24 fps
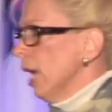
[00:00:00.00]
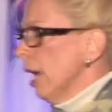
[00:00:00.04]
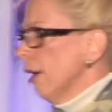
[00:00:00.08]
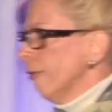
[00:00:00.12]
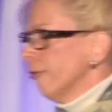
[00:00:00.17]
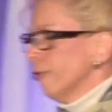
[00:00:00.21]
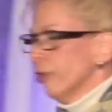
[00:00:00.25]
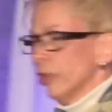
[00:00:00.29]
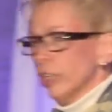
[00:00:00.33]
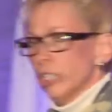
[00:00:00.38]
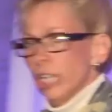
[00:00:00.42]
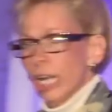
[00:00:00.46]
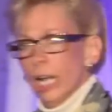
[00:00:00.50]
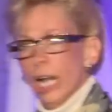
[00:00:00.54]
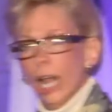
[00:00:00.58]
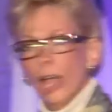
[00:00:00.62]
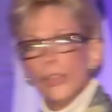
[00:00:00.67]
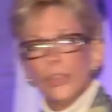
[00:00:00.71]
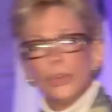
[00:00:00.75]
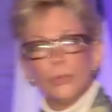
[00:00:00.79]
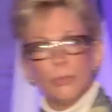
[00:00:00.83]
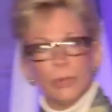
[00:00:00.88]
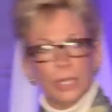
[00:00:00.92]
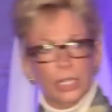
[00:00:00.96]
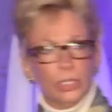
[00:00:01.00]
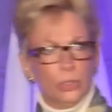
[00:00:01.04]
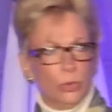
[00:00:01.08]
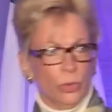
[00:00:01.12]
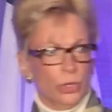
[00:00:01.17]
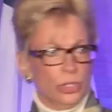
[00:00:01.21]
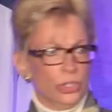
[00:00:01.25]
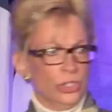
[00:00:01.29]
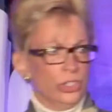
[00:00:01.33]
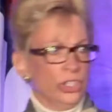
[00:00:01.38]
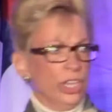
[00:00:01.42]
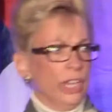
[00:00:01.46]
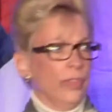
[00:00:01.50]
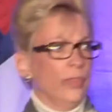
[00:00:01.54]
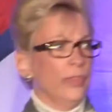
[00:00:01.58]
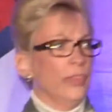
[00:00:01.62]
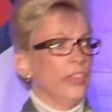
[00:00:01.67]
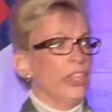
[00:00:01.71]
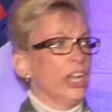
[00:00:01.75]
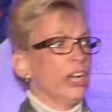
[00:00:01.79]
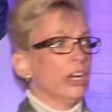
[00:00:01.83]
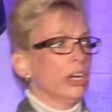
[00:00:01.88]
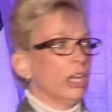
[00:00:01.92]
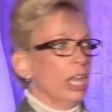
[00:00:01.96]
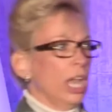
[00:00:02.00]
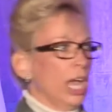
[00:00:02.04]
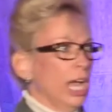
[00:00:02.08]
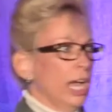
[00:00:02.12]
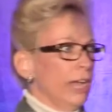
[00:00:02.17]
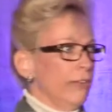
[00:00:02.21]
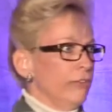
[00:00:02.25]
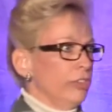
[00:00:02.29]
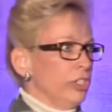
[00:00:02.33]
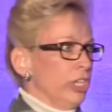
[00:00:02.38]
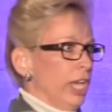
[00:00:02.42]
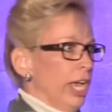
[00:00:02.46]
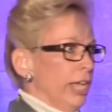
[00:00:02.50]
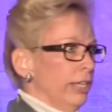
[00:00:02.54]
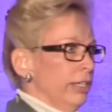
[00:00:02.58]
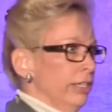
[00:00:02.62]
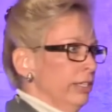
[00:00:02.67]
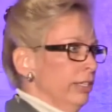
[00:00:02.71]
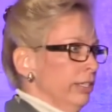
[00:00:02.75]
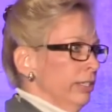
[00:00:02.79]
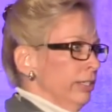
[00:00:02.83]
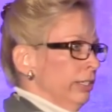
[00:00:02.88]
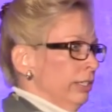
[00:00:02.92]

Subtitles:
effort and other resources in their lives yet,